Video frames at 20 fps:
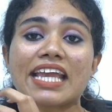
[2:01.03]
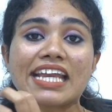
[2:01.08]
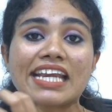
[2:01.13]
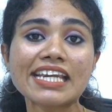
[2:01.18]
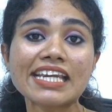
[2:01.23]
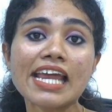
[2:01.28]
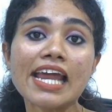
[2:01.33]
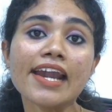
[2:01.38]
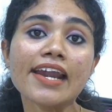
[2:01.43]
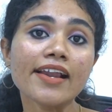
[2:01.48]

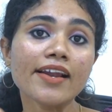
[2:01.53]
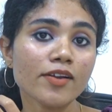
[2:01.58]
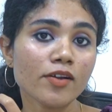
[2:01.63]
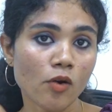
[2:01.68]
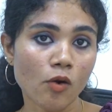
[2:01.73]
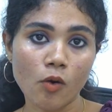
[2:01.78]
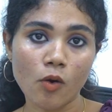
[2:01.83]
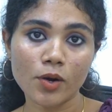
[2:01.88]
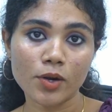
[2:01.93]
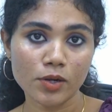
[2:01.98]
internal
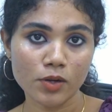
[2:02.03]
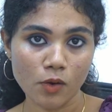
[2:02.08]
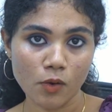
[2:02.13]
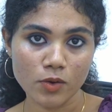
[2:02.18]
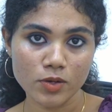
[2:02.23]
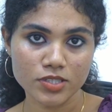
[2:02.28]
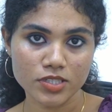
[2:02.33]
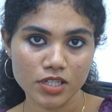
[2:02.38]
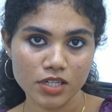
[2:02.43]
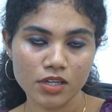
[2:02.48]
code
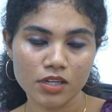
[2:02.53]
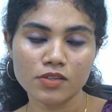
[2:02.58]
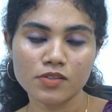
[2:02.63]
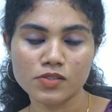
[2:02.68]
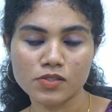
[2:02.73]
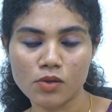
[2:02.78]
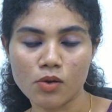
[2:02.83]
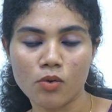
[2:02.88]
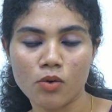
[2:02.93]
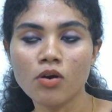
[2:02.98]
logic.
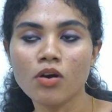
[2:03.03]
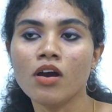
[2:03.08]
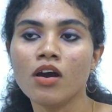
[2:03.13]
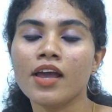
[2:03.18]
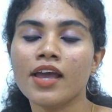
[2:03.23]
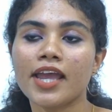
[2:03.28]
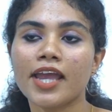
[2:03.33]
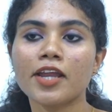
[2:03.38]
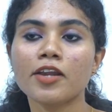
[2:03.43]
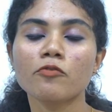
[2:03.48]
So
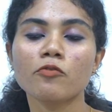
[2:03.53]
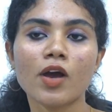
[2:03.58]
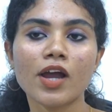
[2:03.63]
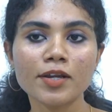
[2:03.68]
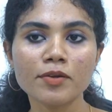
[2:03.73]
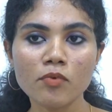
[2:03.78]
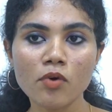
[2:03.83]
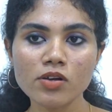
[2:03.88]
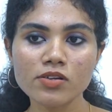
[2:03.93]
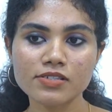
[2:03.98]
in white
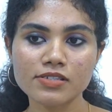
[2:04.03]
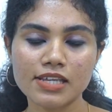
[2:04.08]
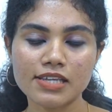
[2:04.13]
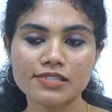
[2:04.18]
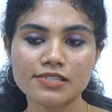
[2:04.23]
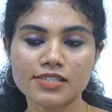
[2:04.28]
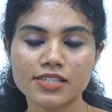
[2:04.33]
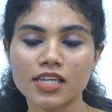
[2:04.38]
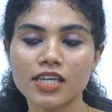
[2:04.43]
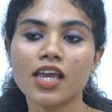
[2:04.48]
box
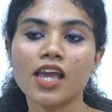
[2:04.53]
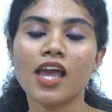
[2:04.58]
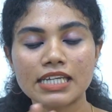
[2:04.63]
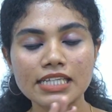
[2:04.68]
testing,